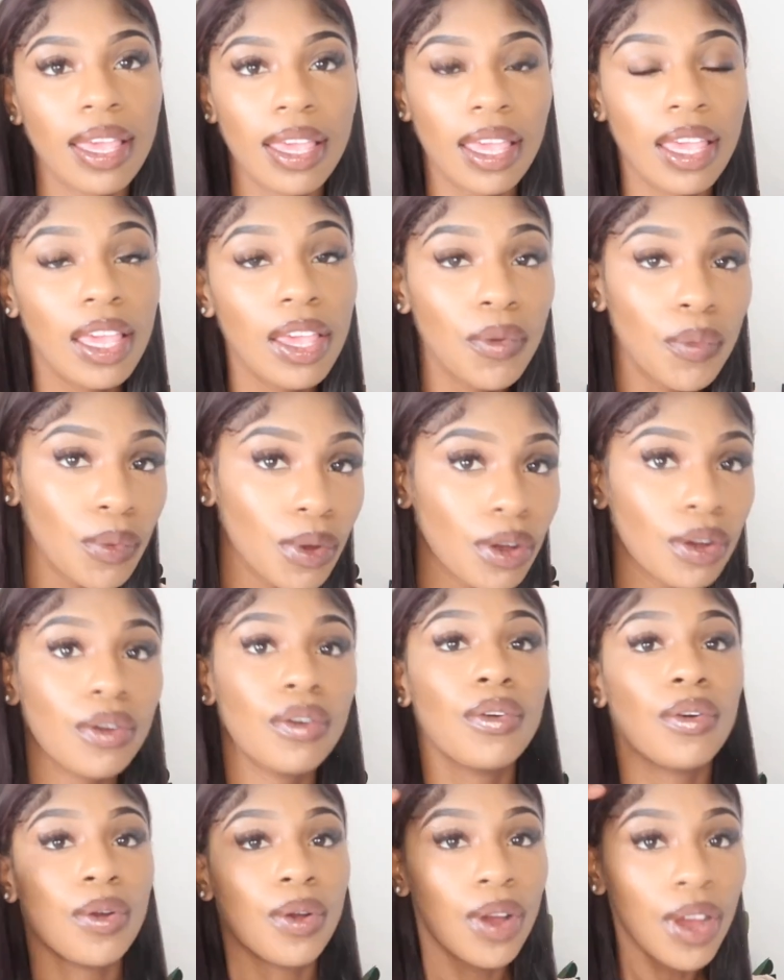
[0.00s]
and he
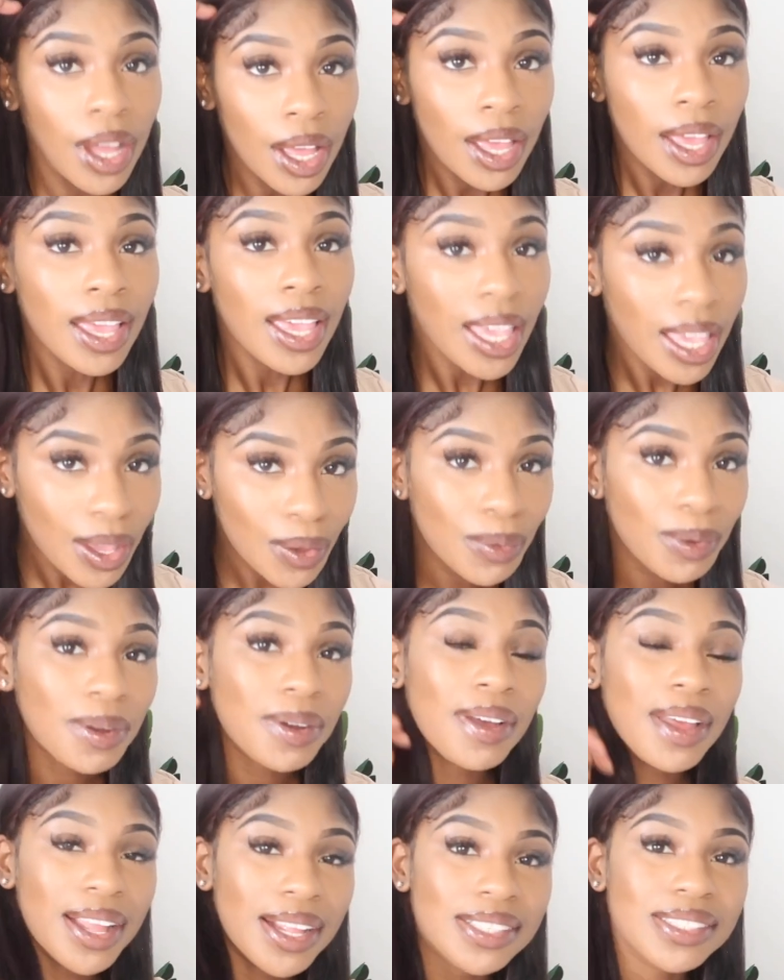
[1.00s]
will
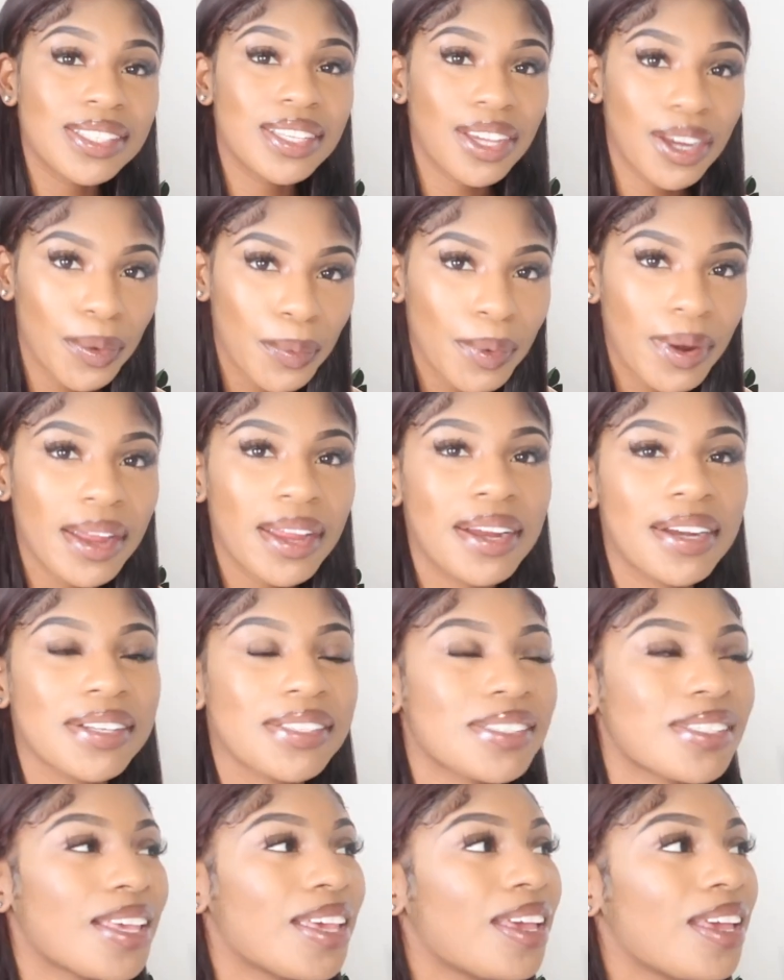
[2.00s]
answer your
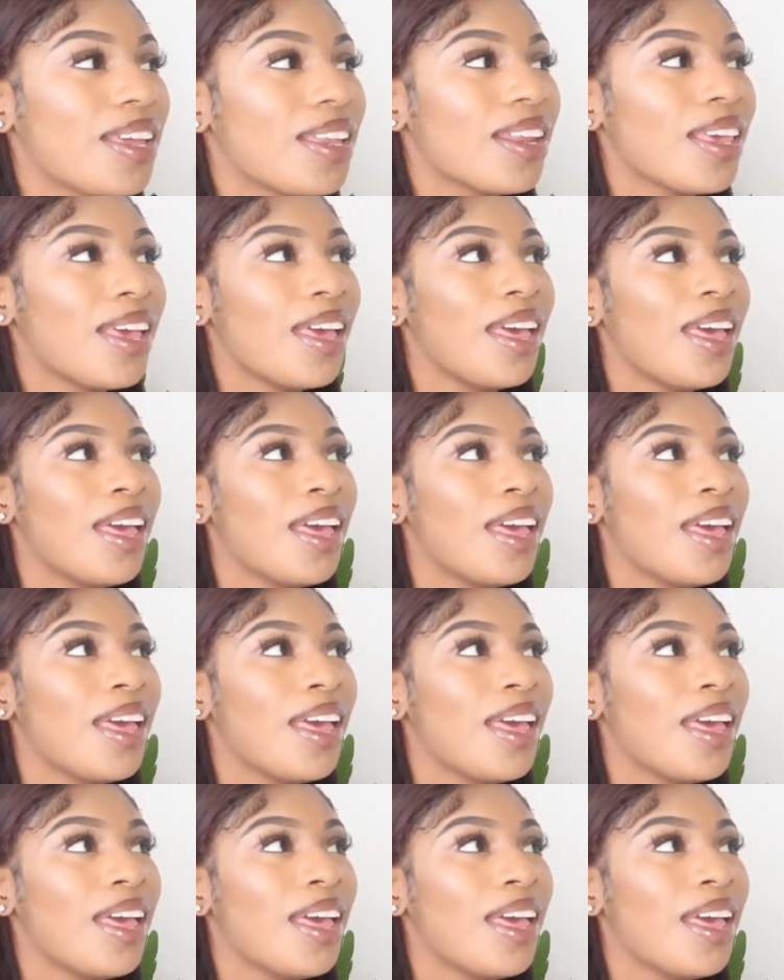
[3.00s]
prayers. And